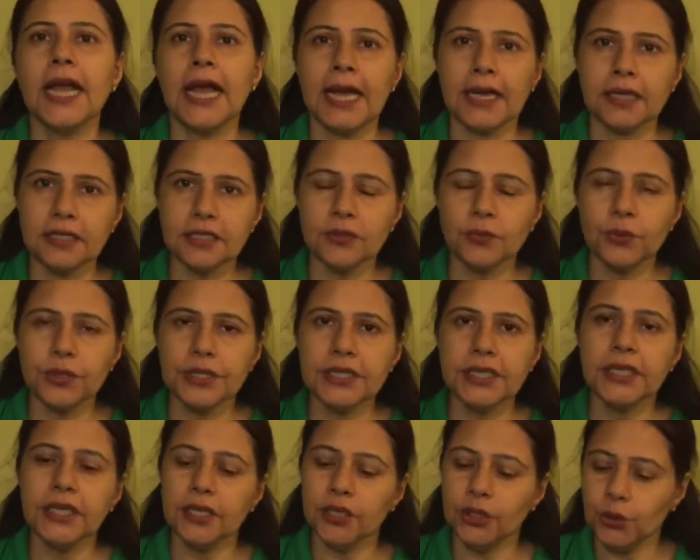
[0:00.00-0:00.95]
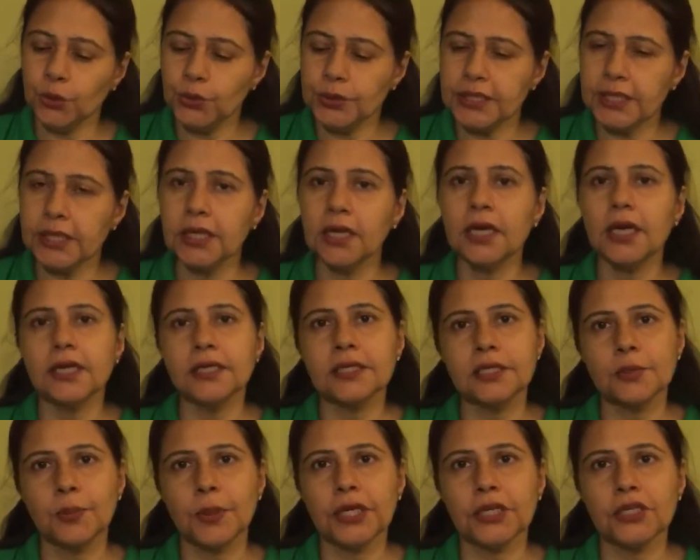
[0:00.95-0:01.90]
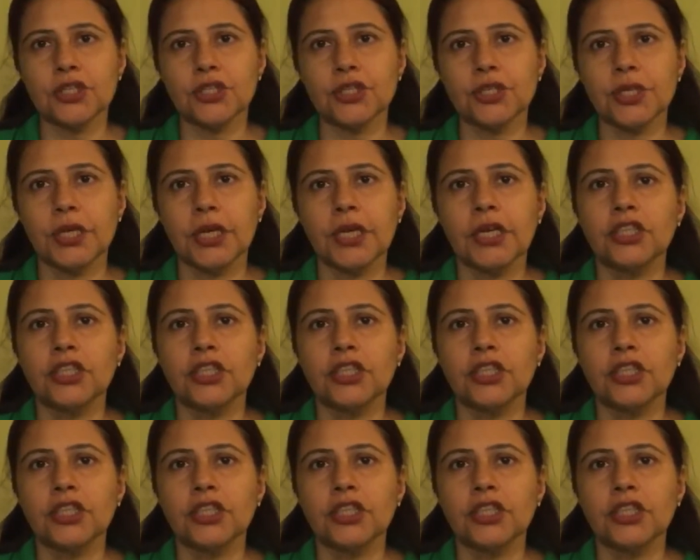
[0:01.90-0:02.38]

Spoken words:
activity using a sponge.